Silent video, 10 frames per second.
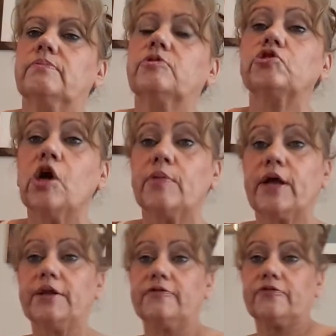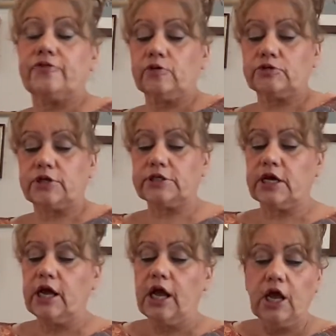Sorry about that, never fails, does it?
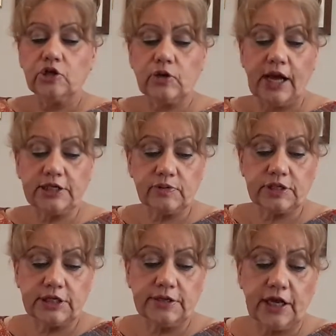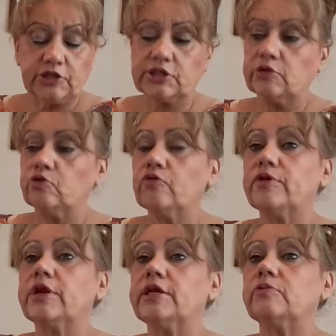So as I was saying, that's just the
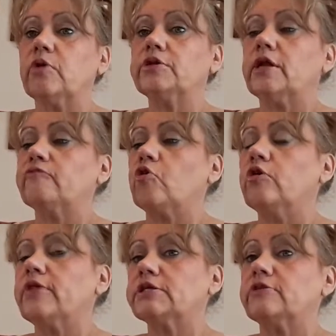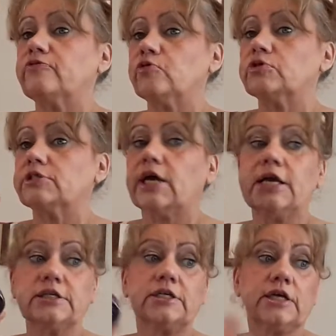overnight one. I've got this, the full
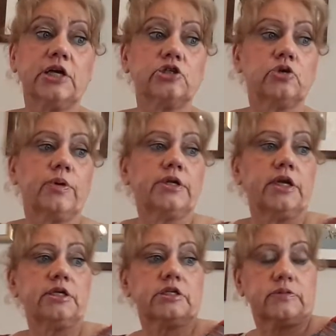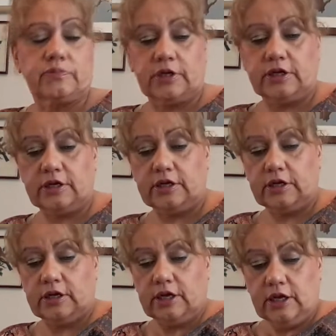size, and it's actually quite nice. And
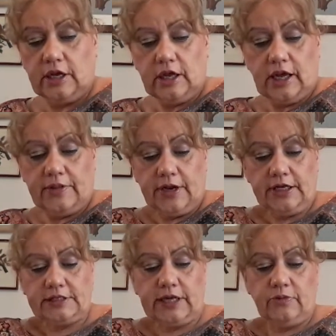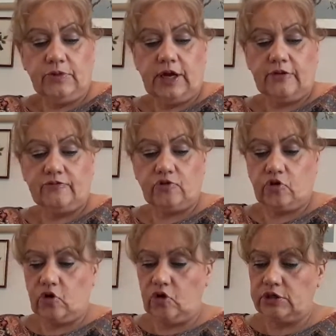the next item we have
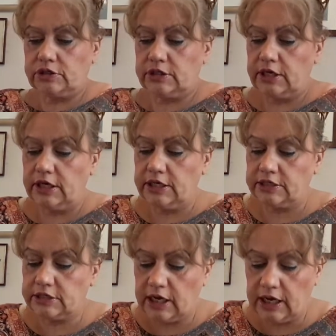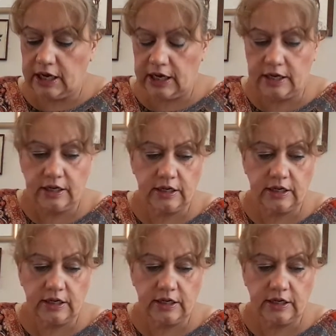got is a